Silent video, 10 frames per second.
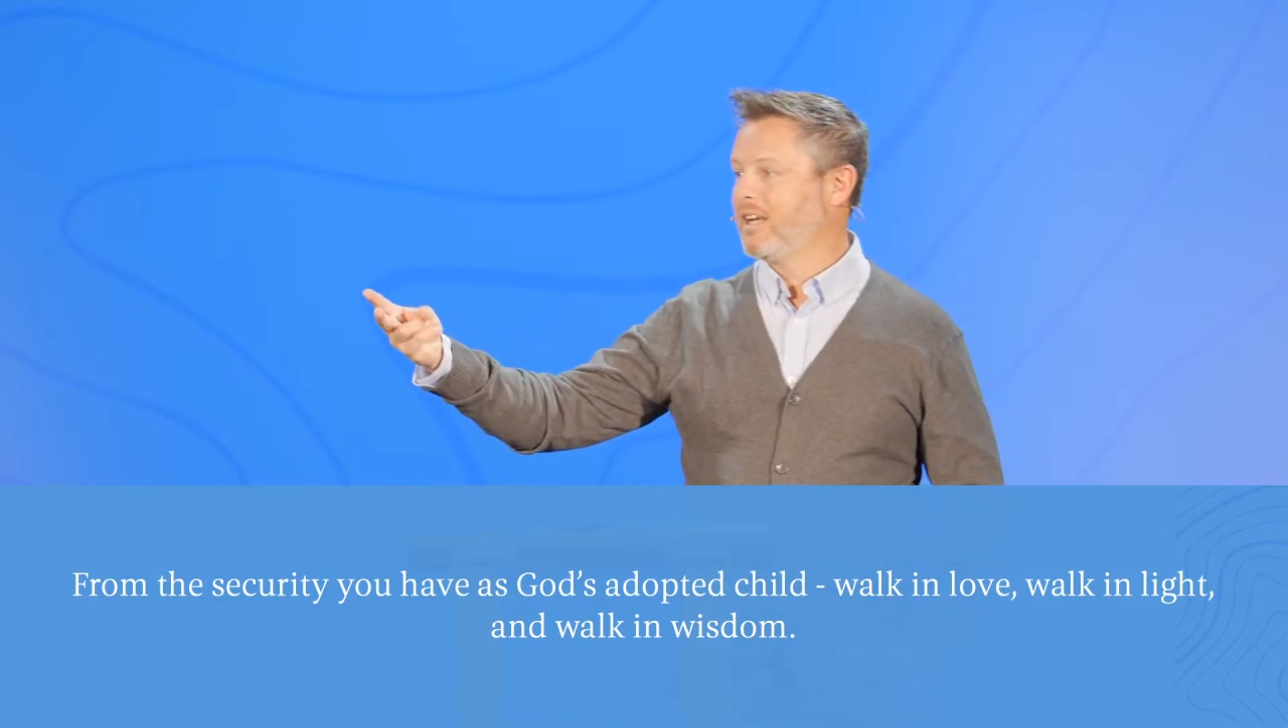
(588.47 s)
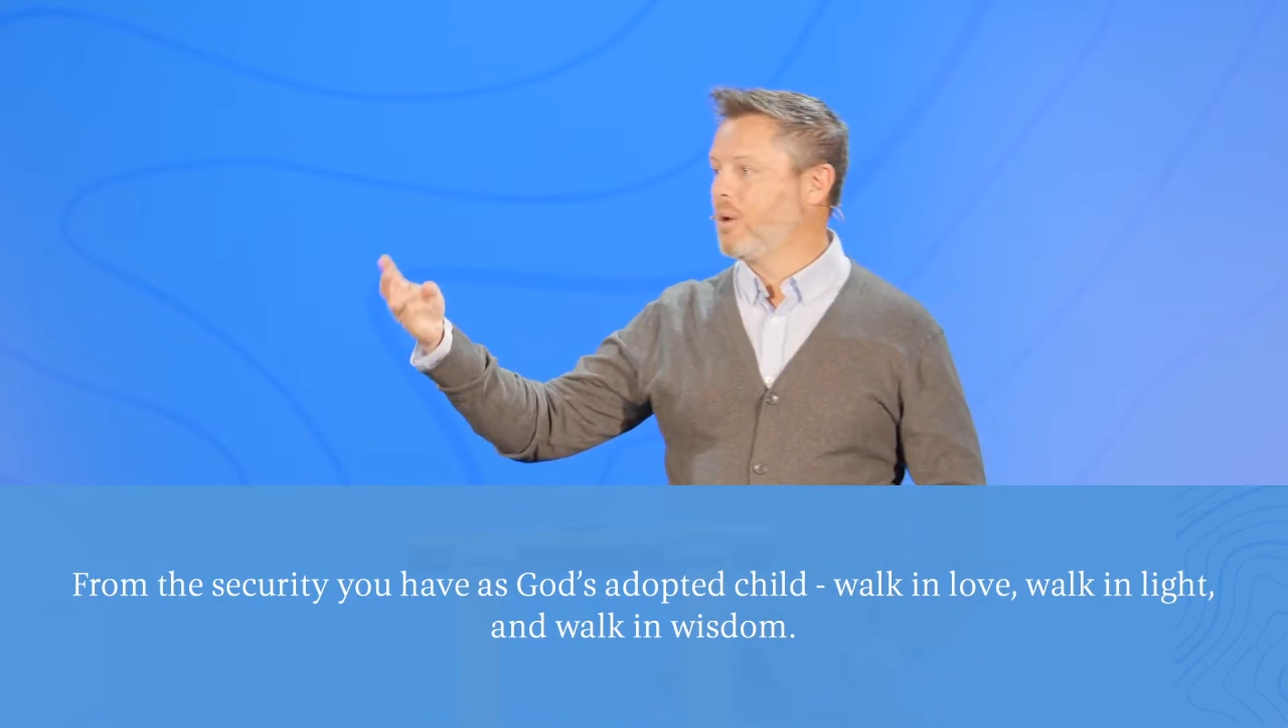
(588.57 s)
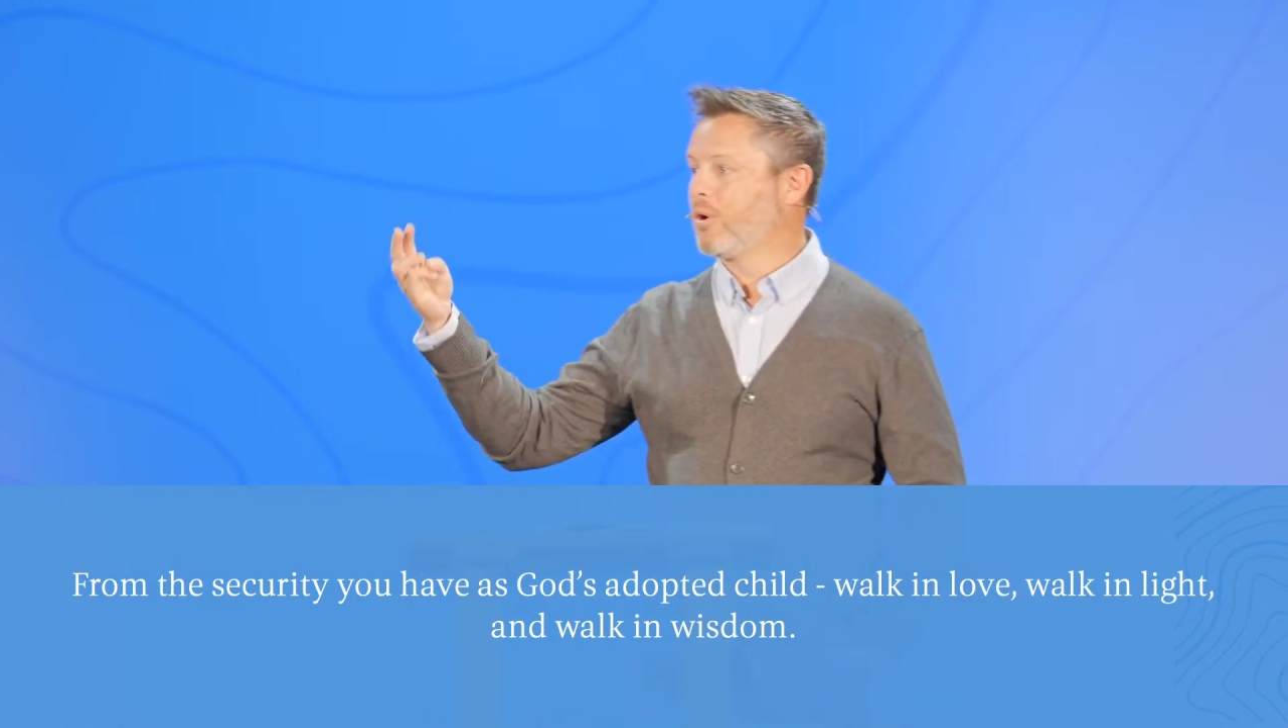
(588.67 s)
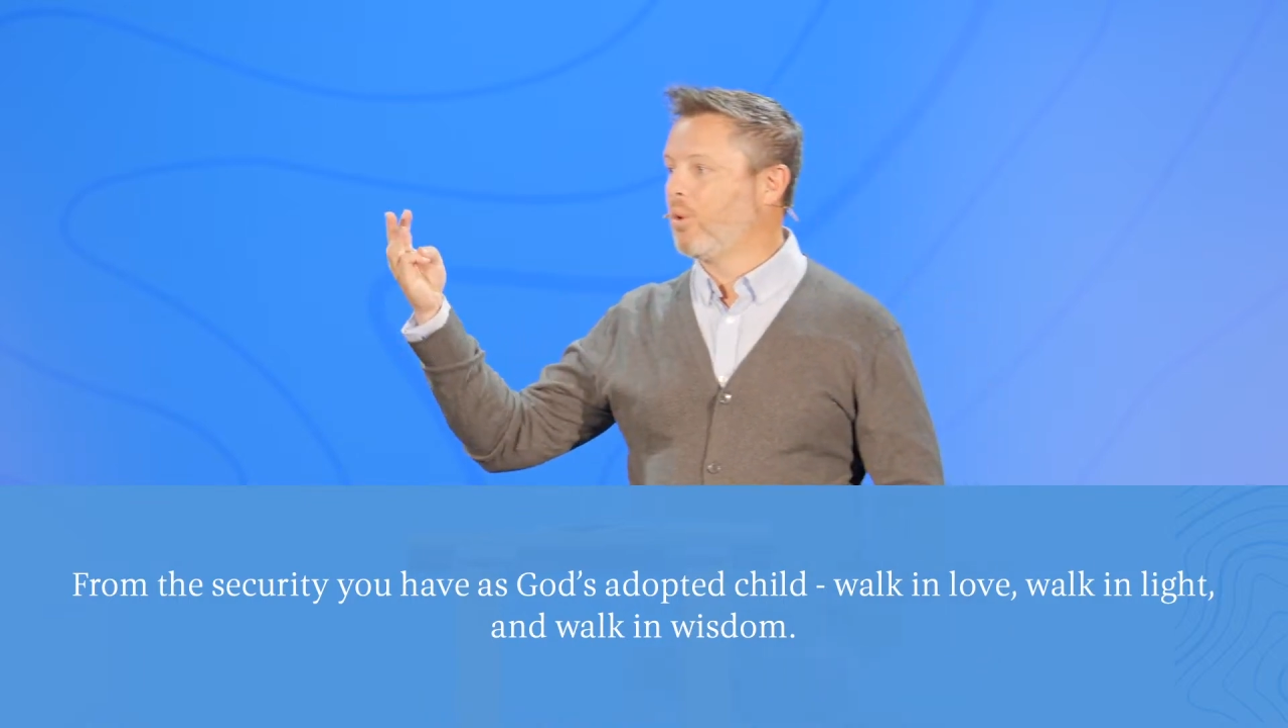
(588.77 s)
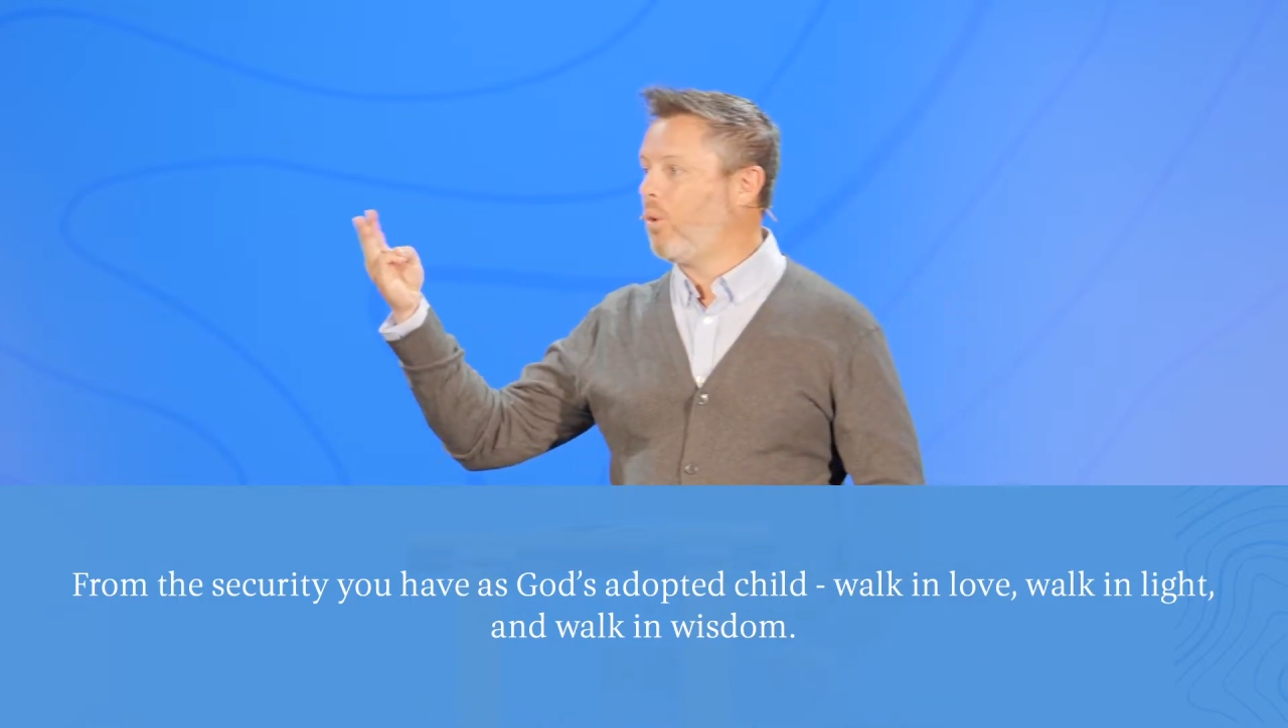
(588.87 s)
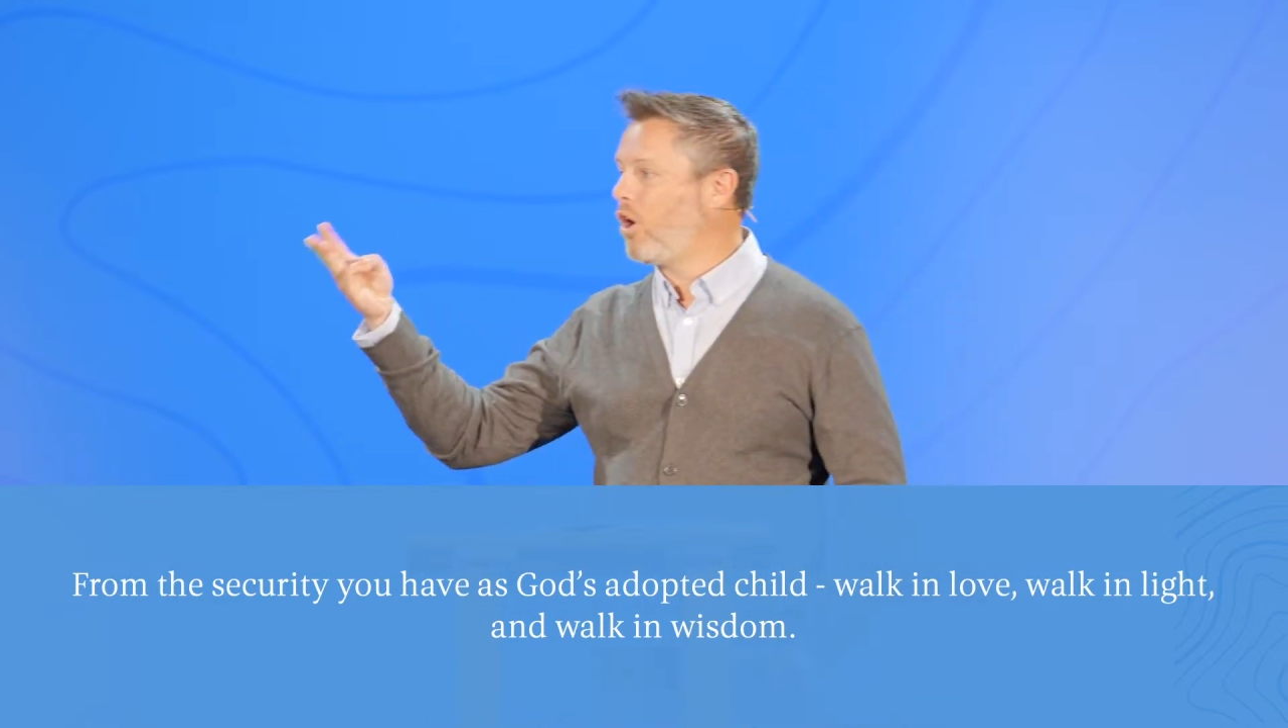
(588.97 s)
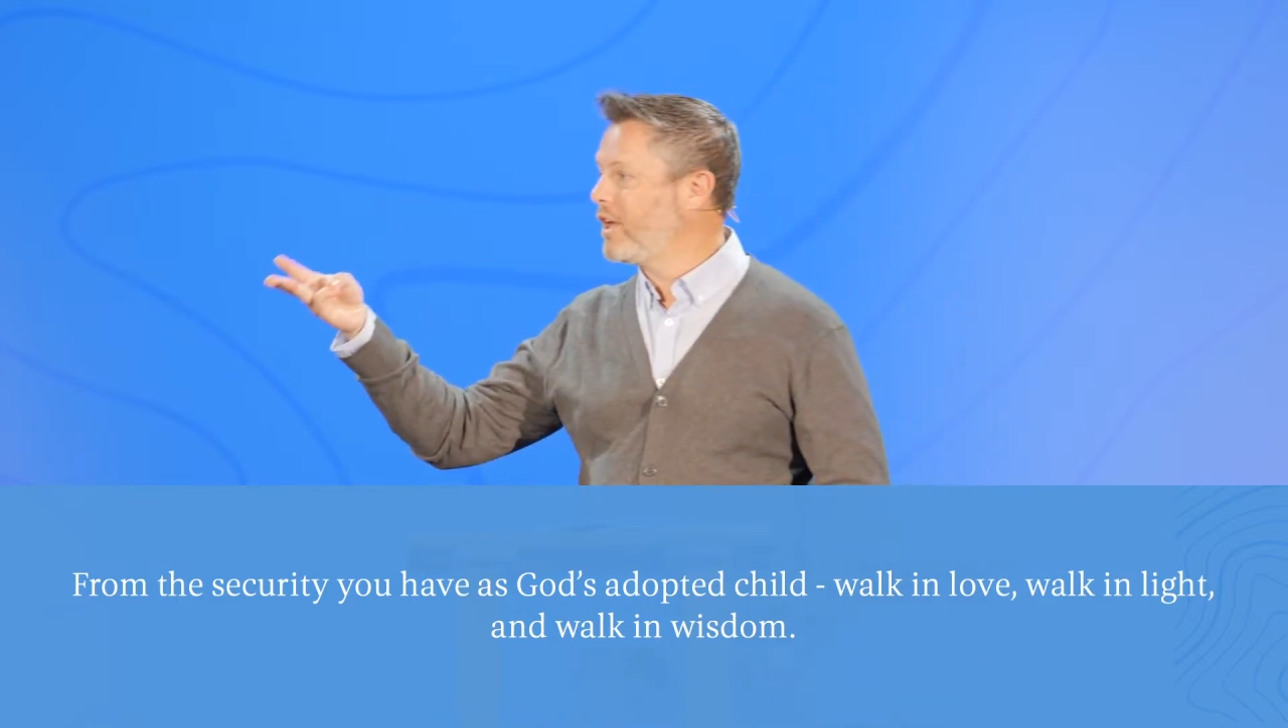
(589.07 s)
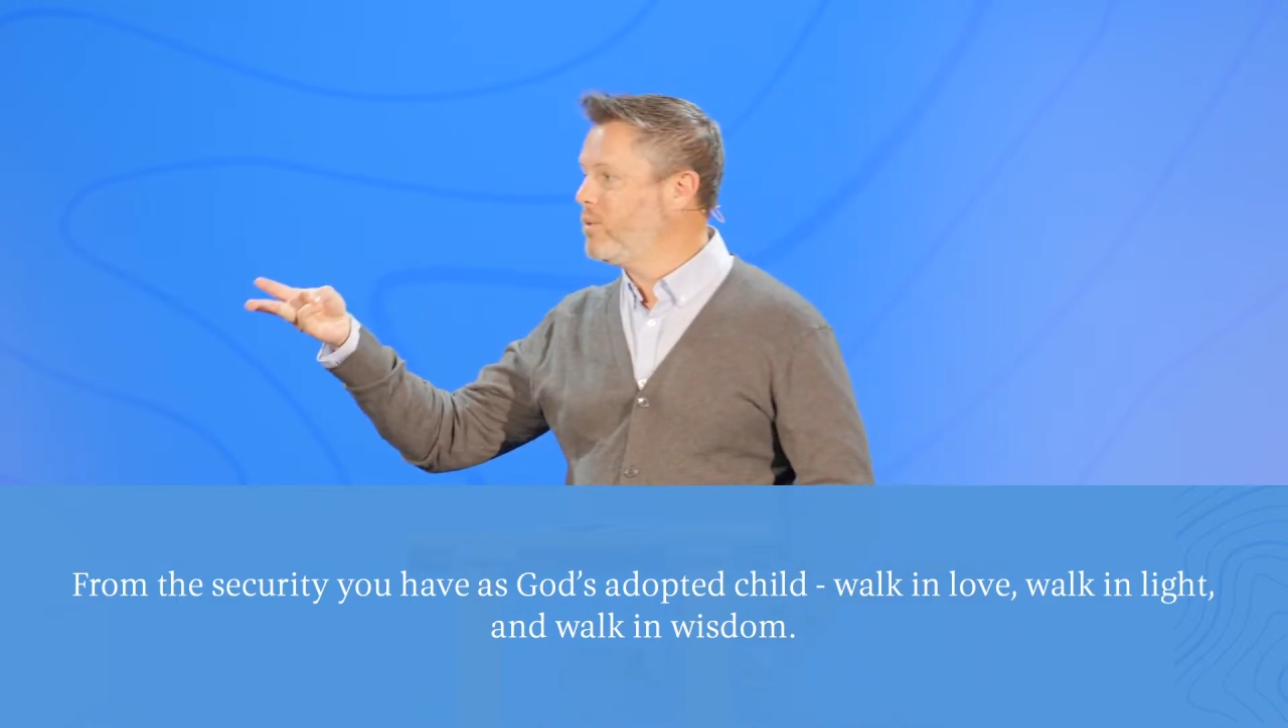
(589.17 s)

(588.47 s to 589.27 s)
and we're to walk